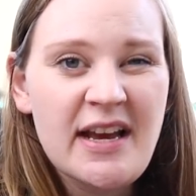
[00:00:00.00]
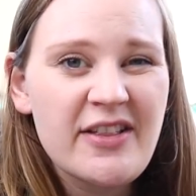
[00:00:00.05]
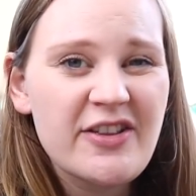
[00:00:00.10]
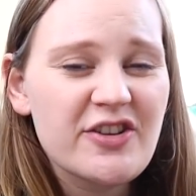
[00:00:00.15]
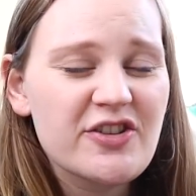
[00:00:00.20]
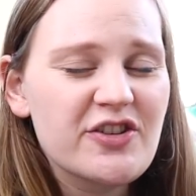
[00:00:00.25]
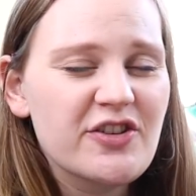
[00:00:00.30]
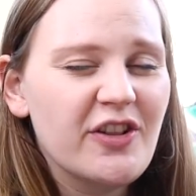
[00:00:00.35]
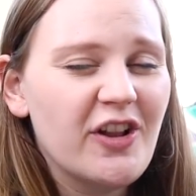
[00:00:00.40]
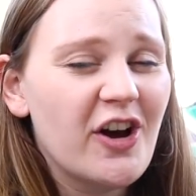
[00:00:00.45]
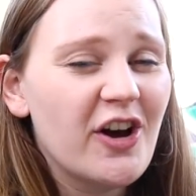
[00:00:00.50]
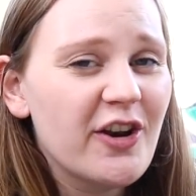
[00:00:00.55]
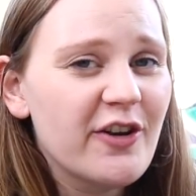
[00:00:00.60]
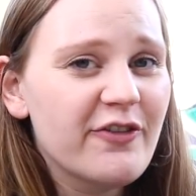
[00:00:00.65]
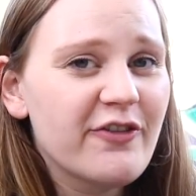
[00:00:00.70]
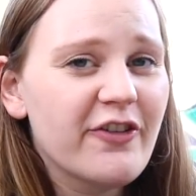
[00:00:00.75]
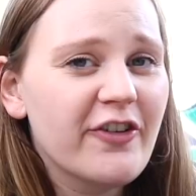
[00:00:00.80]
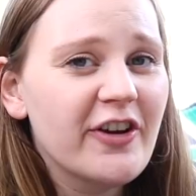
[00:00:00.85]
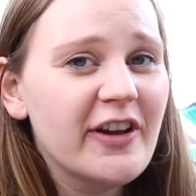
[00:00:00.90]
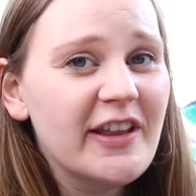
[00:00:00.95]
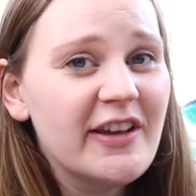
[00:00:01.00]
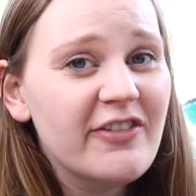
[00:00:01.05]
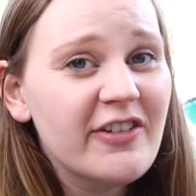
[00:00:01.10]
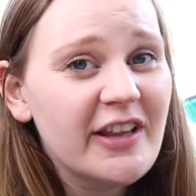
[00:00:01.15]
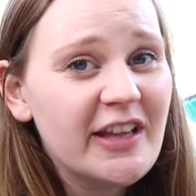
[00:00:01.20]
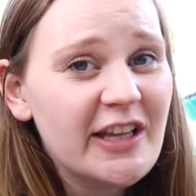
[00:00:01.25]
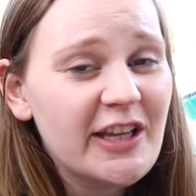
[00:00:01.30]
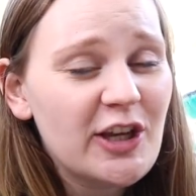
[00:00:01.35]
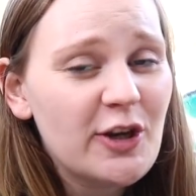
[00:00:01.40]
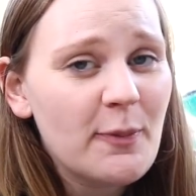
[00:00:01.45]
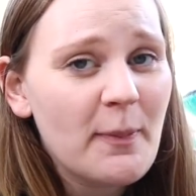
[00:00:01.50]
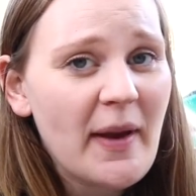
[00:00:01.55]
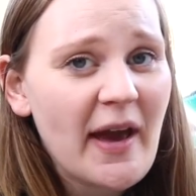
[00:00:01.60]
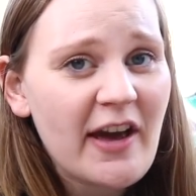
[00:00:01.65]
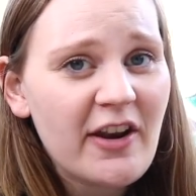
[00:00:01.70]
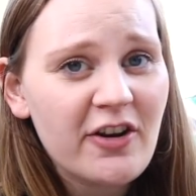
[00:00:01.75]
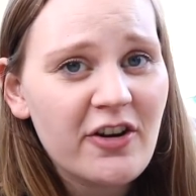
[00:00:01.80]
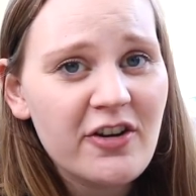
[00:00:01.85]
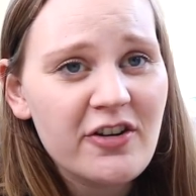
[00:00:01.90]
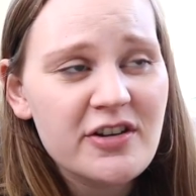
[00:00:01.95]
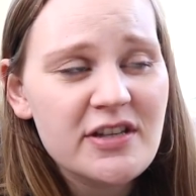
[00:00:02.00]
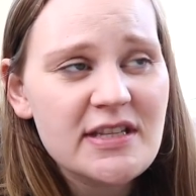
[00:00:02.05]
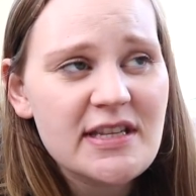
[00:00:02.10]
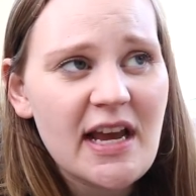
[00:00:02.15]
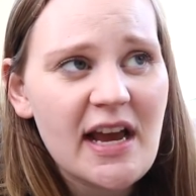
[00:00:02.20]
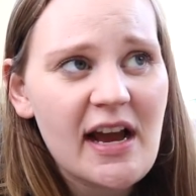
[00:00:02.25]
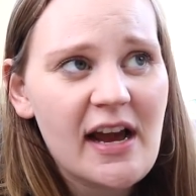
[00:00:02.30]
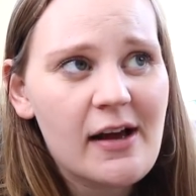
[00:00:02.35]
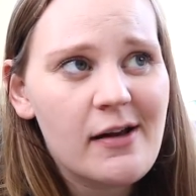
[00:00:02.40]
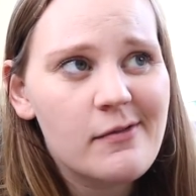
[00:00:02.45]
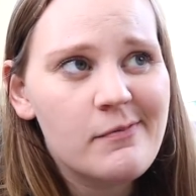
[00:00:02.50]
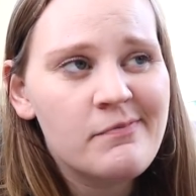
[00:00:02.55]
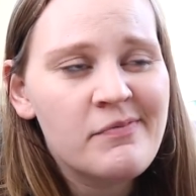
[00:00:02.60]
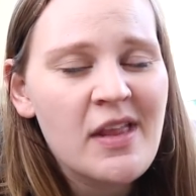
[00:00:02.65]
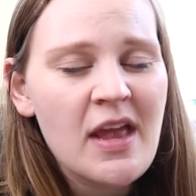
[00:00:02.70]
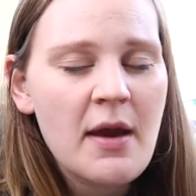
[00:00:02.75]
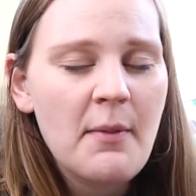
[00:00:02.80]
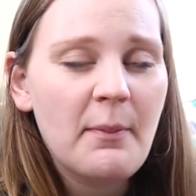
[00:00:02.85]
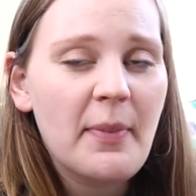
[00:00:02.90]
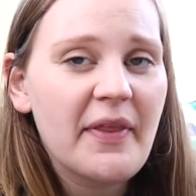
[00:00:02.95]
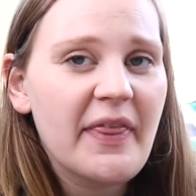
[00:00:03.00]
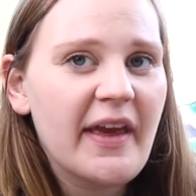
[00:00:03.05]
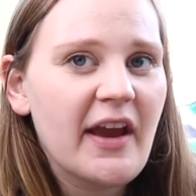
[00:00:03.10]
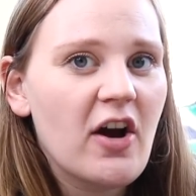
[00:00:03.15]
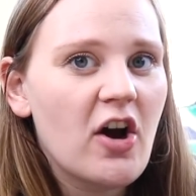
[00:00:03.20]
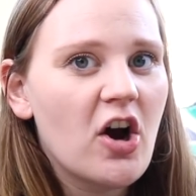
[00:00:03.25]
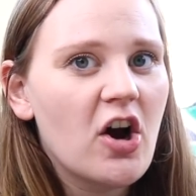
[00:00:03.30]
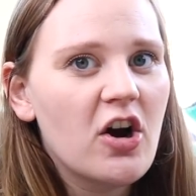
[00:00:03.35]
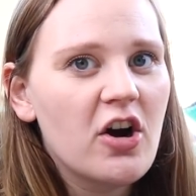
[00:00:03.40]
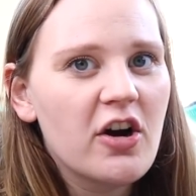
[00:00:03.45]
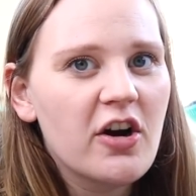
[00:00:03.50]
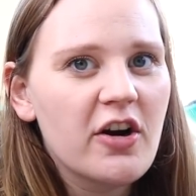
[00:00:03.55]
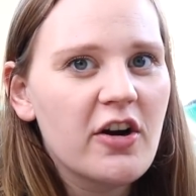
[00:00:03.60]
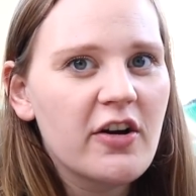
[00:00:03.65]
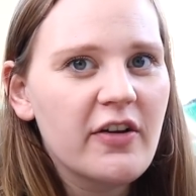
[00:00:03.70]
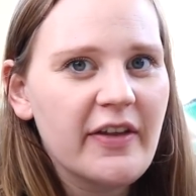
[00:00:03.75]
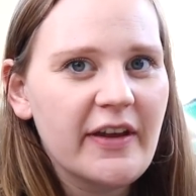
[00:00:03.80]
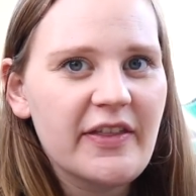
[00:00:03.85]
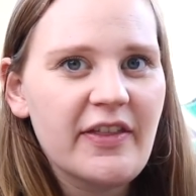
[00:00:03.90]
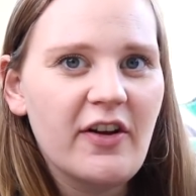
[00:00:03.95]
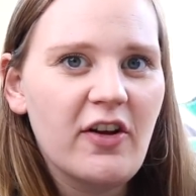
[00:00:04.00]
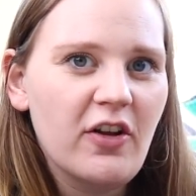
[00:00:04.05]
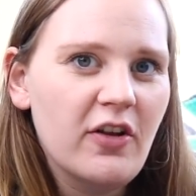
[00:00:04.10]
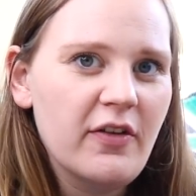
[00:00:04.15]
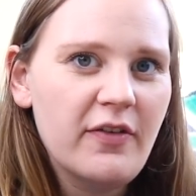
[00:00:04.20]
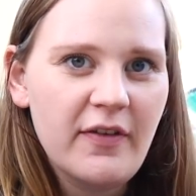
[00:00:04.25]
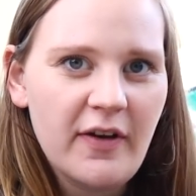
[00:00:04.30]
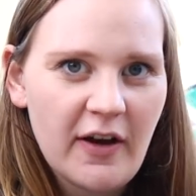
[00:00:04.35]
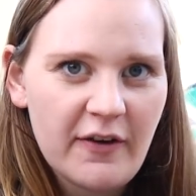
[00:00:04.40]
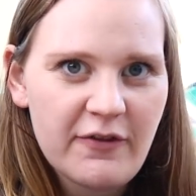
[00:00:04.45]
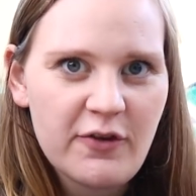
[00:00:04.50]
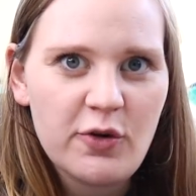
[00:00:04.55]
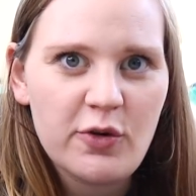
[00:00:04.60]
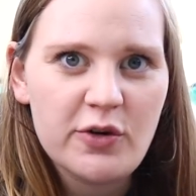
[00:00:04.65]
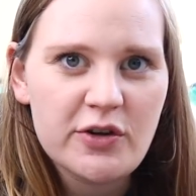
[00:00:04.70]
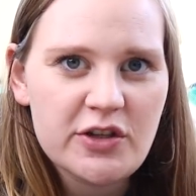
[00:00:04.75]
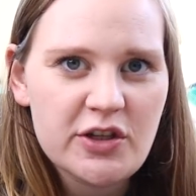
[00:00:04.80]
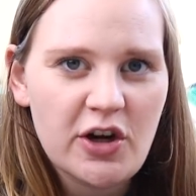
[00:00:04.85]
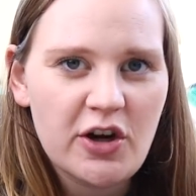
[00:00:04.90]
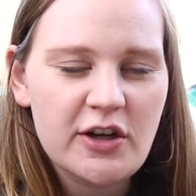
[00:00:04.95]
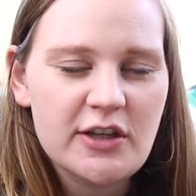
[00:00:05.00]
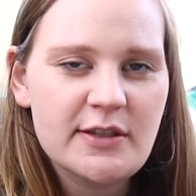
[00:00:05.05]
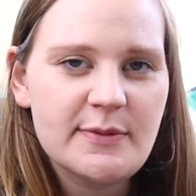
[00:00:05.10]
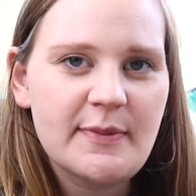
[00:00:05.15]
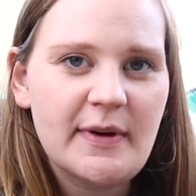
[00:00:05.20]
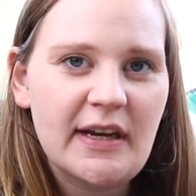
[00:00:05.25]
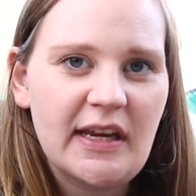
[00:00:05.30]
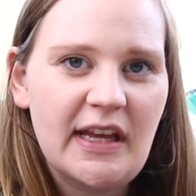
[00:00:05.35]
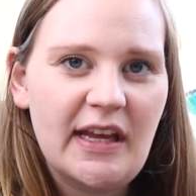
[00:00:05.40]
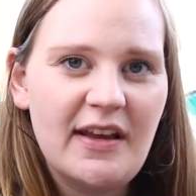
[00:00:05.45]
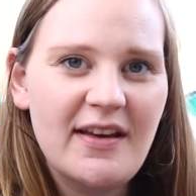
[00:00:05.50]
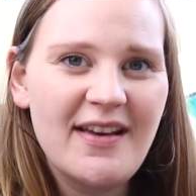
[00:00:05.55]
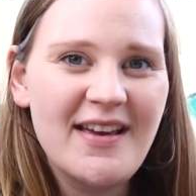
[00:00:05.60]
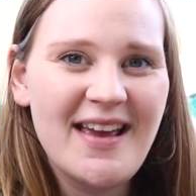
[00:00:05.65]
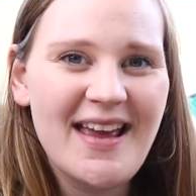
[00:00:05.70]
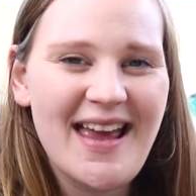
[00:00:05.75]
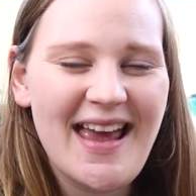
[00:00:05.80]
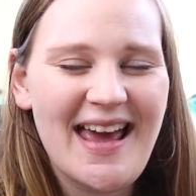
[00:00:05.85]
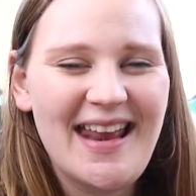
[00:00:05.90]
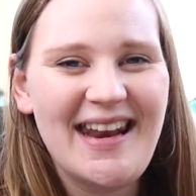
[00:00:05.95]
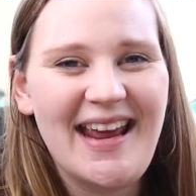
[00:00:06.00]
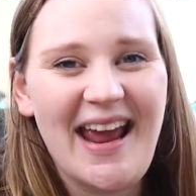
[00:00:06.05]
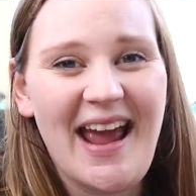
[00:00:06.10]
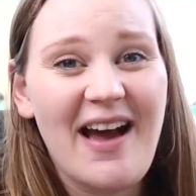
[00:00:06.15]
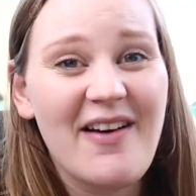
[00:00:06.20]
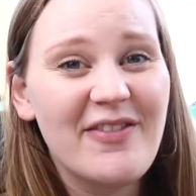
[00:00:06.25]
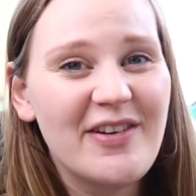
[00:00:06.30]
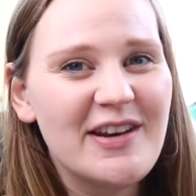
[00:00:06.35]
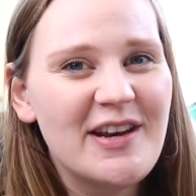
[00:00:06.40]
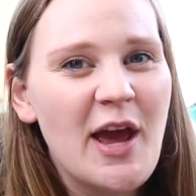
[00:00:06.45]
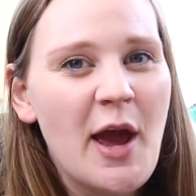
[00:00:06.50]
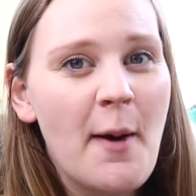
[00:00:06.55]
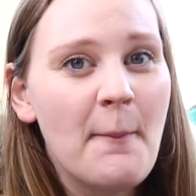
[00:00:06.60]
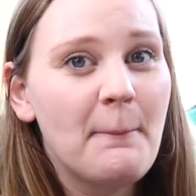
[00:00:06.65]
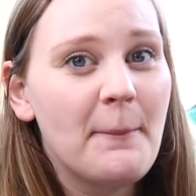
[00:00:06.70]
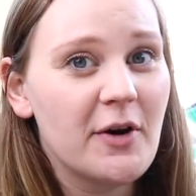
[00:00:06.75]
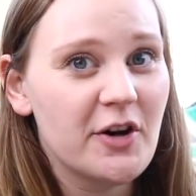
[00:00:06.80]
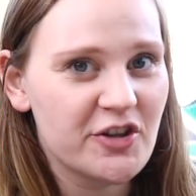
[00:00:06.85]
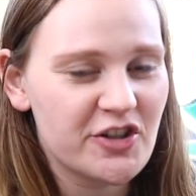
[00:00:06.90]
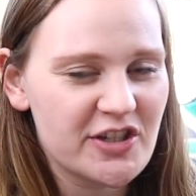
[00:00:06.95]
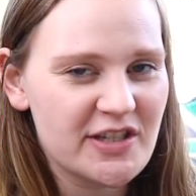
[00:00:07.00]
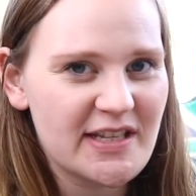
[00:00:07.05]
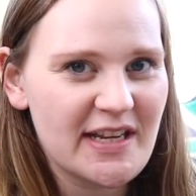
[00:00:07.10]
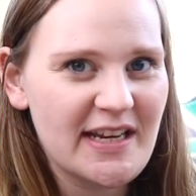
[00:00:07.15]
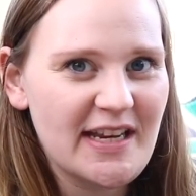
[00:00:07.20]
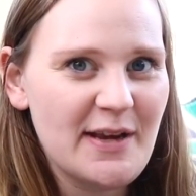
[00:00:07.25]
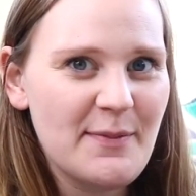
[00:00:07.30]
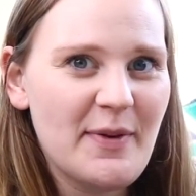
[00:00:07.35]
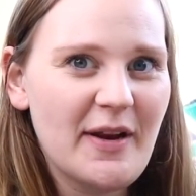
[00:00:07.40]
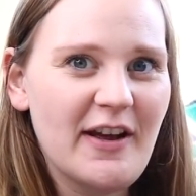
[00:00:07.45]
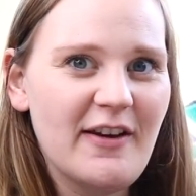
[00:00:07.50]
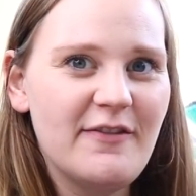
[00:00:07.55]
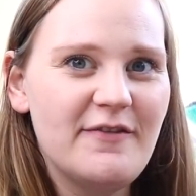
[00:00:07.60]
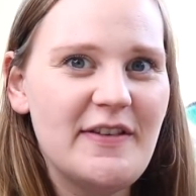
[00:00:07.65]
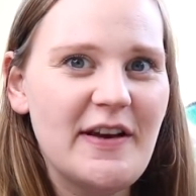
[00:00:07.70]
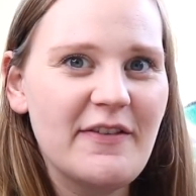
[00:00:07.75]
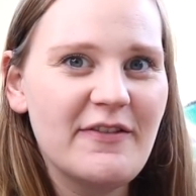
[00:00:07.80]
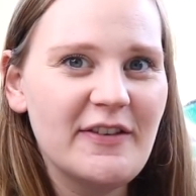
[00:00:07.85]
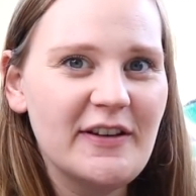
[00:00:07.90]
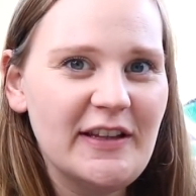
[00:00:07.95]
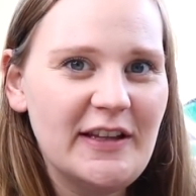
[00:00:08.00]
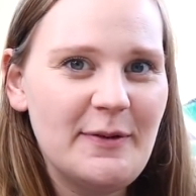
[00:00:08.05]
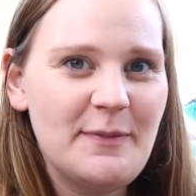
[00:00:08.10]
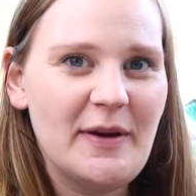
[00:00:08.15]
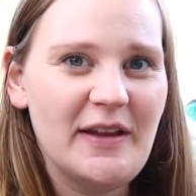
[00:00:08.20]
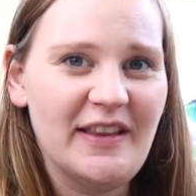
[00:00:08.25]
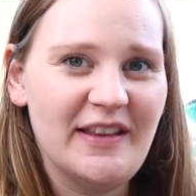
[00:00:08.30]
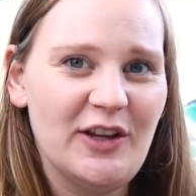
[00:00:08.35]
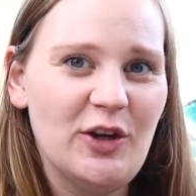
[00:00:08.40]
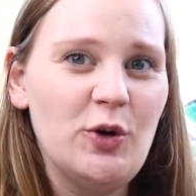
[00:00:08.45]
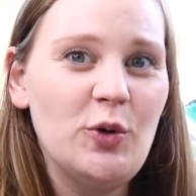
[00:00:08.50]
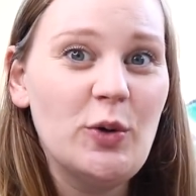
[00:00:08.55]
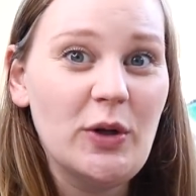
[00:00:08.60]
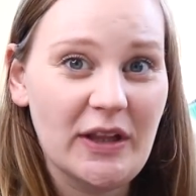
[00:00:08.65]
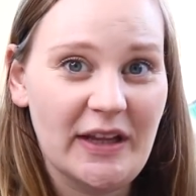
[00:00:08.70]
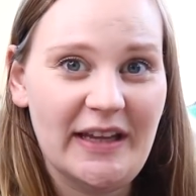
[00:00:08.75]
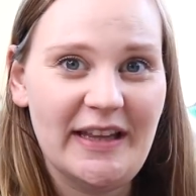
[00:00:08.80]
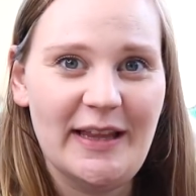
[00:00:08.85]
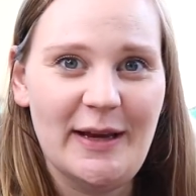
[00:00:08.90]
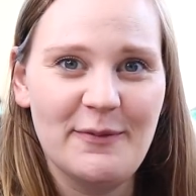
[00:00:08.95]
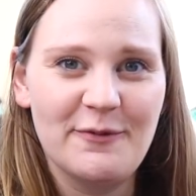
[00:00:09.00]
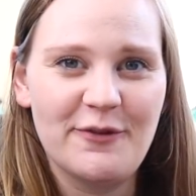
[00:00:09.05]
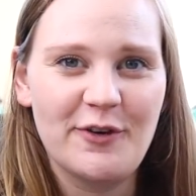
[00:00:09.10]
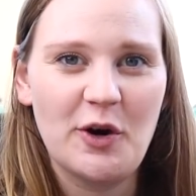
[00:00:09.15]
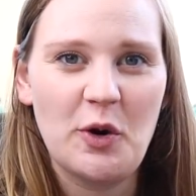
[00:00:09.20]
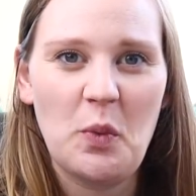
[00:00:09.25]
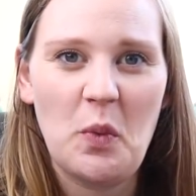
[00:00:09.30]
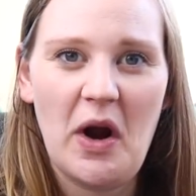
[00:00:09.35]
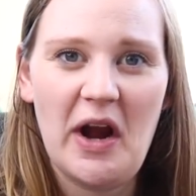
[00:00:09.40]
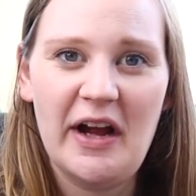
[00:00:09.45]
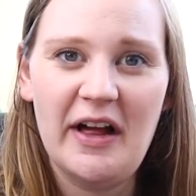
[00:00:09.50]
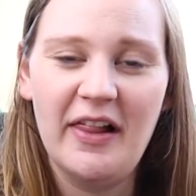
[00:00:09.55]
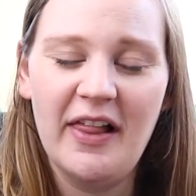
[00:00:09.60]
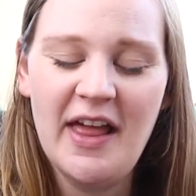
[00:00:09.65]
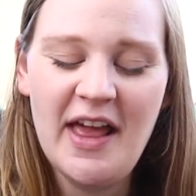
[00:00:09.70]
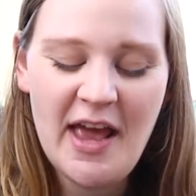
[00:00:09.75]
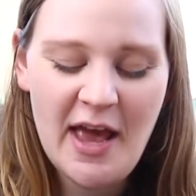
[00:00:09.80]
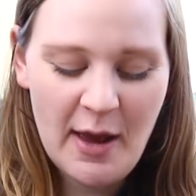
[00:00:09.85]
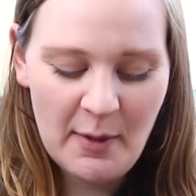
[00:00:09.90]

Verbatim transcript: There's a lot of really, really cute patterns, but they are, like, they all, of course, cost money, and I haven't purchased any, but I've definitely been oogling them for a while.